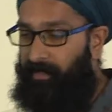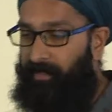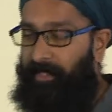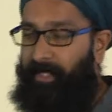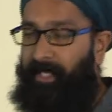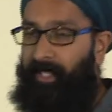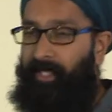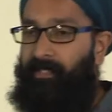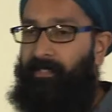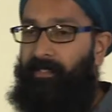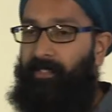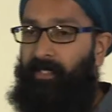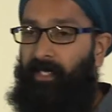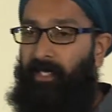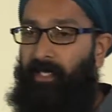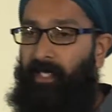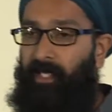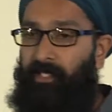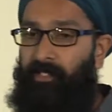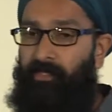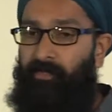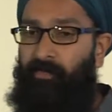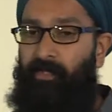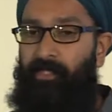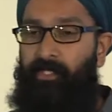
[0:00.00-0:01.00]
the
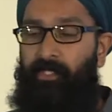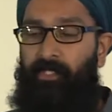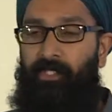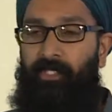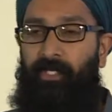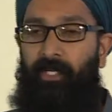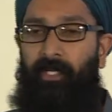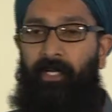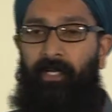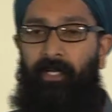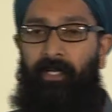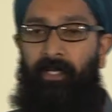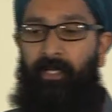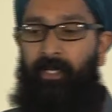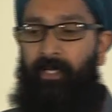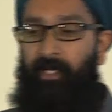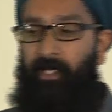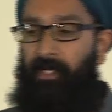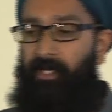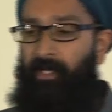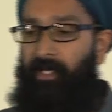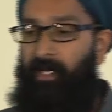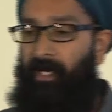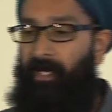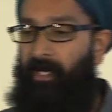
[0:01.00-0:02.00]
Cascades, which are
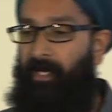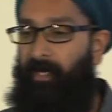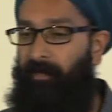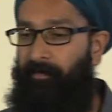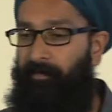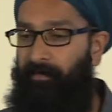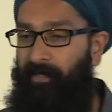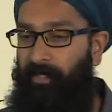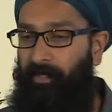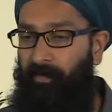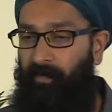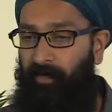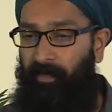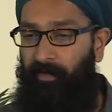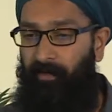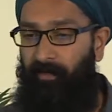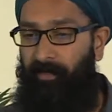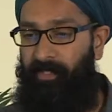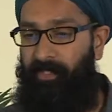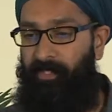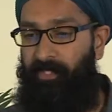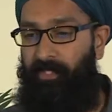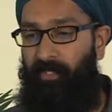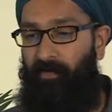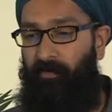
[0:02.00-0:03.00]

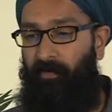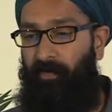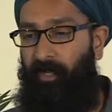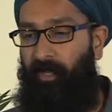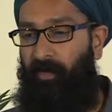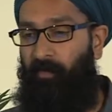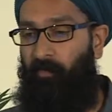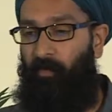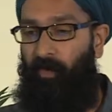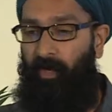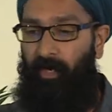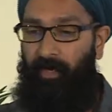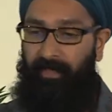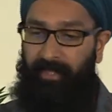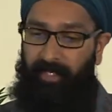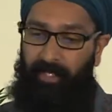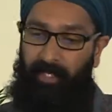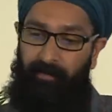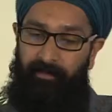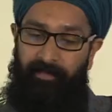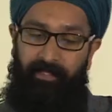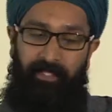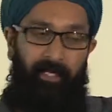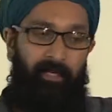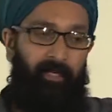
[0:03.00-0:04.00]
rich in water that
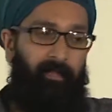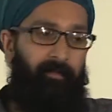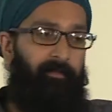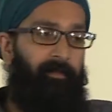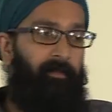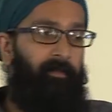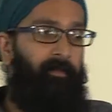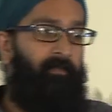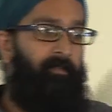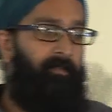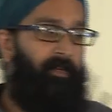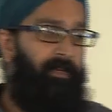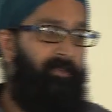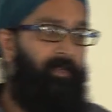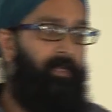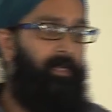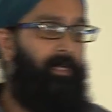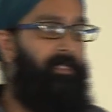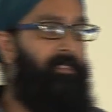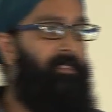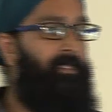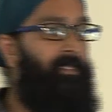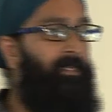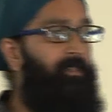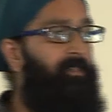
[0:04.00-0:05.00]
comes down in the form of
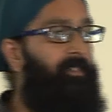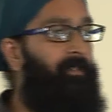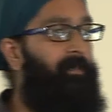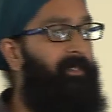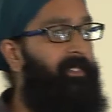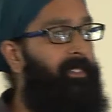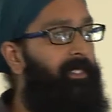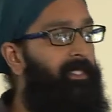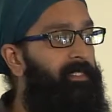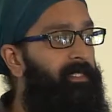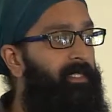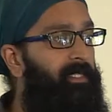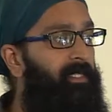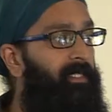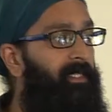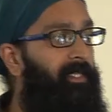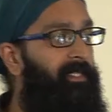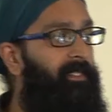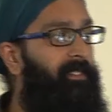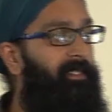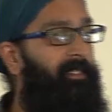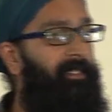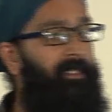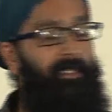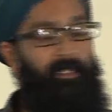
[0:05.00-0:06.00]
rivers and ultimately gets
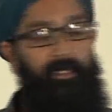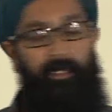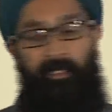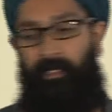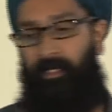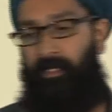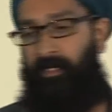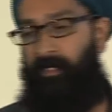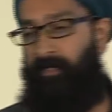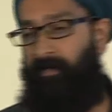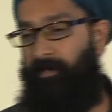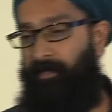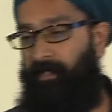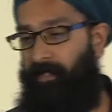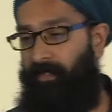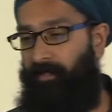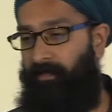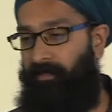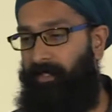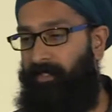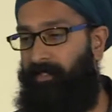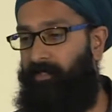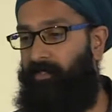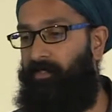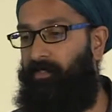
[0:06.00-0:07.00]
collected in
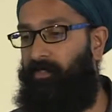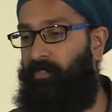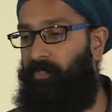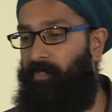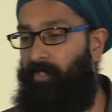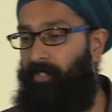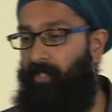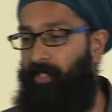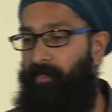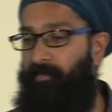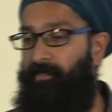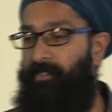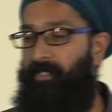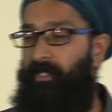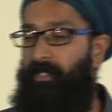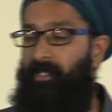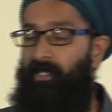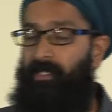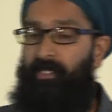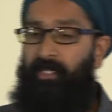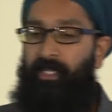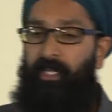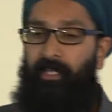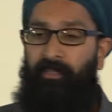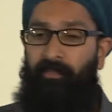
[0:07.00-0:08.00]
lakes and streams.
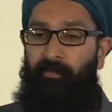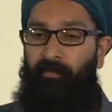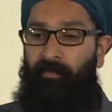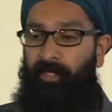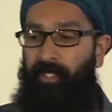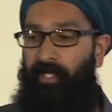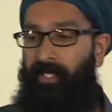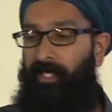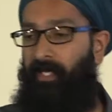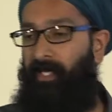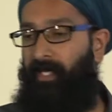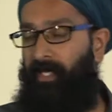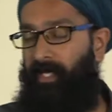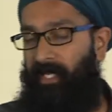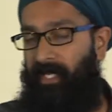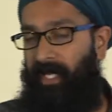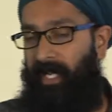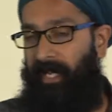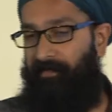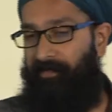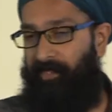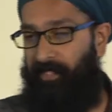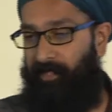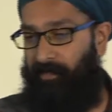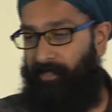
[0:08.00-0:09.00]
And then we
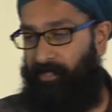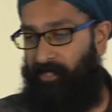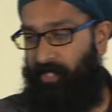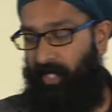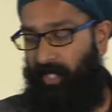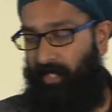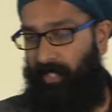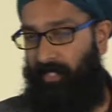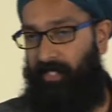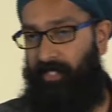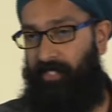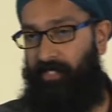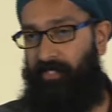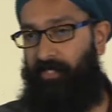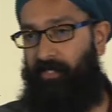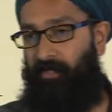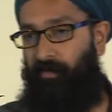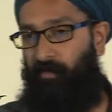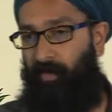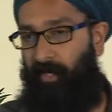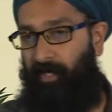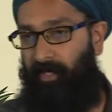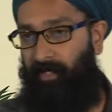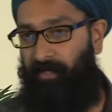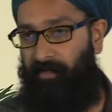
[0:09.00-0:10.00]
have this challenge, the
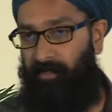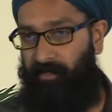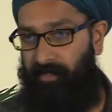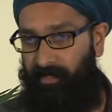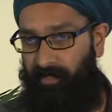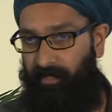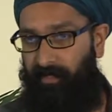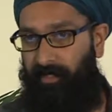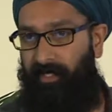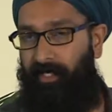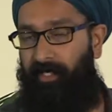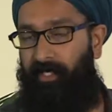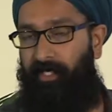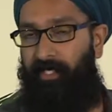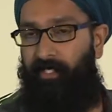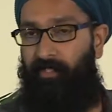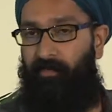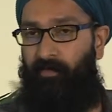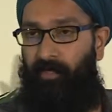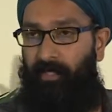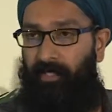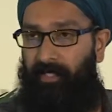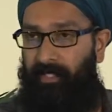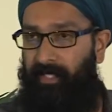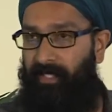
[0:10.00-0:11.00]
water utility does,
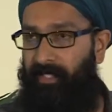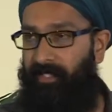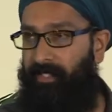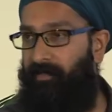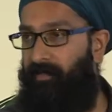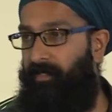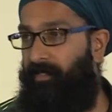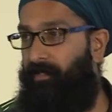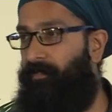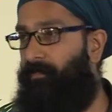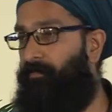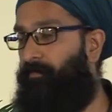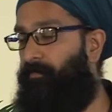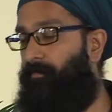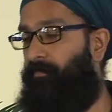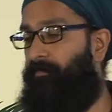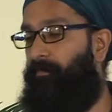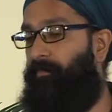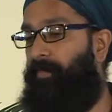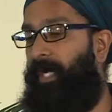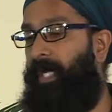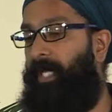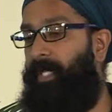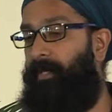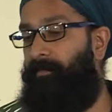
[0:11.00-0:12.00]
where it gets
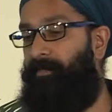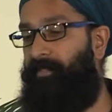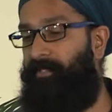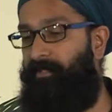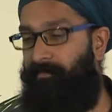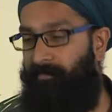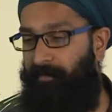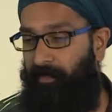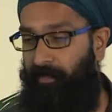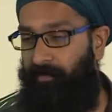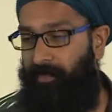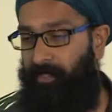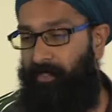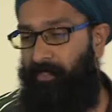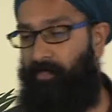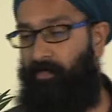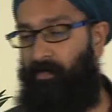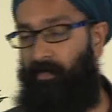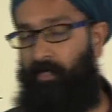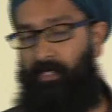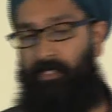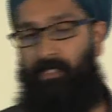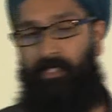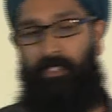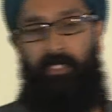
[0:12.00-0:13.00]
piped from its
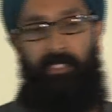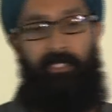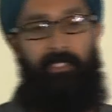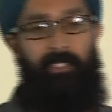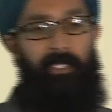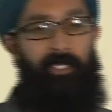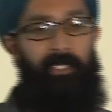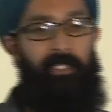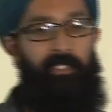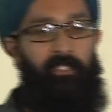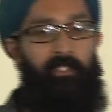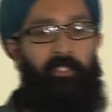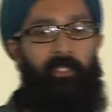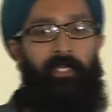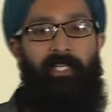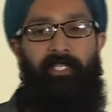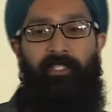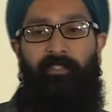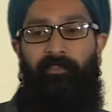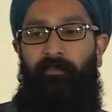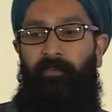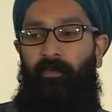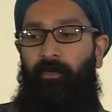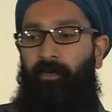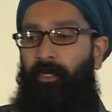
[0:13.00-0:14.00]
sources, it gets
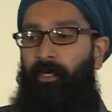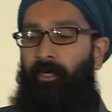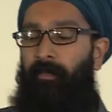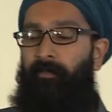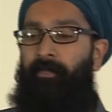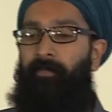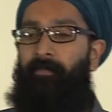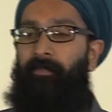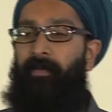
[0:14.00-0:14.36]
transformed